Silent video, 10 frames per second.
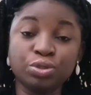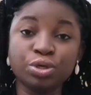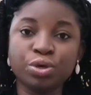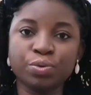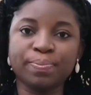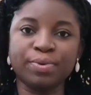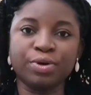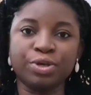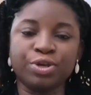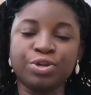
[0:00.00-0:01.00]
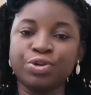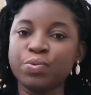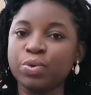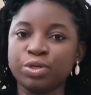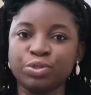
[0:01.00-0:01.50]
to you, but you don't
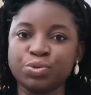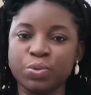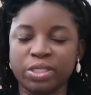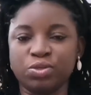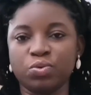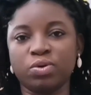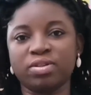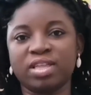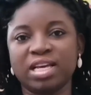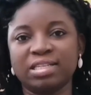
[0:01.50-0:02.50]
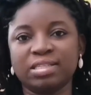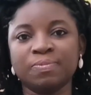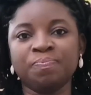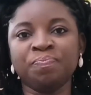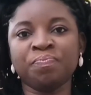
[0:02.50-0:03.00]
want to do it to others.
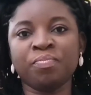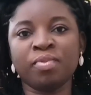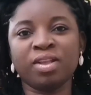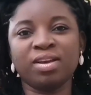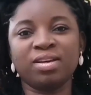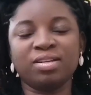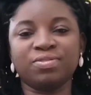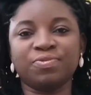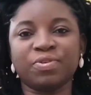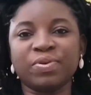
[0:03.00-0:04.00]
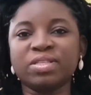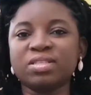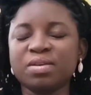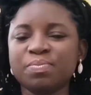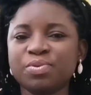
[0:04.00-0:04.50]
It's very
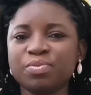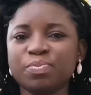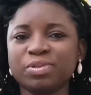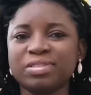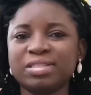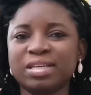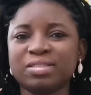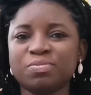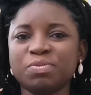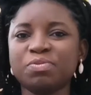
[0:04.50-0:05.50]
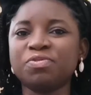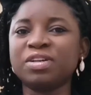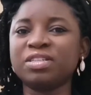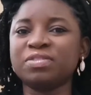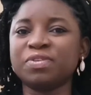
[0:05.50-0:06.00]
simple, but yet people
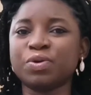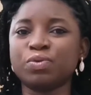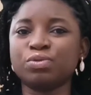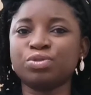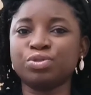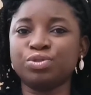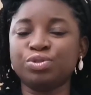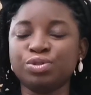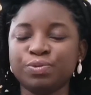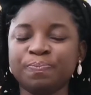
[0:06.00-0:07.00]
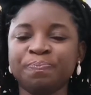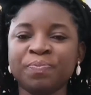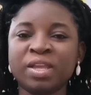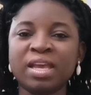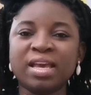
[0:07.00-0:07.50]
find it difficult to do.
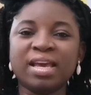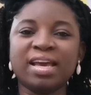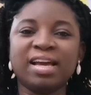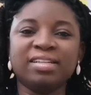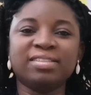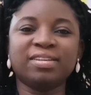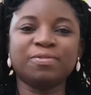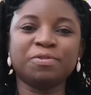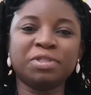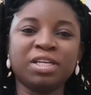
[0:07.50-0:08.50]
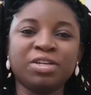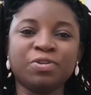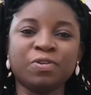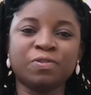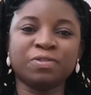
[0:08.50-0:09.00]
And funny
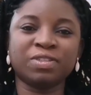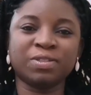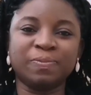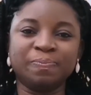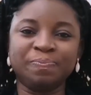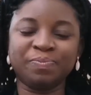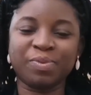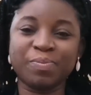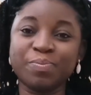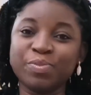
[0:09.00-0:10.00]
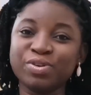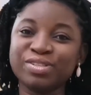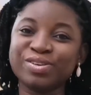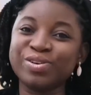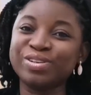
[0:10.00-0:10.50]
enough,
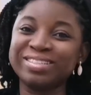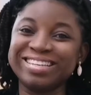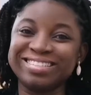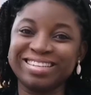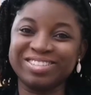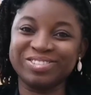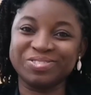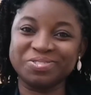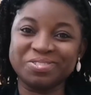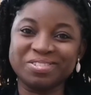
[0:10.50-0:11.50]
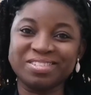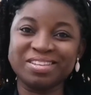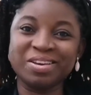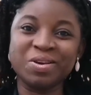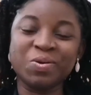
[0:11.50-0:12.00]
most organizations
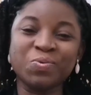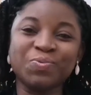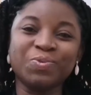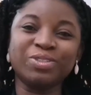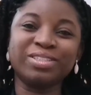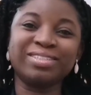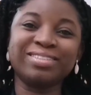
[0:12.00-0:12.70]
would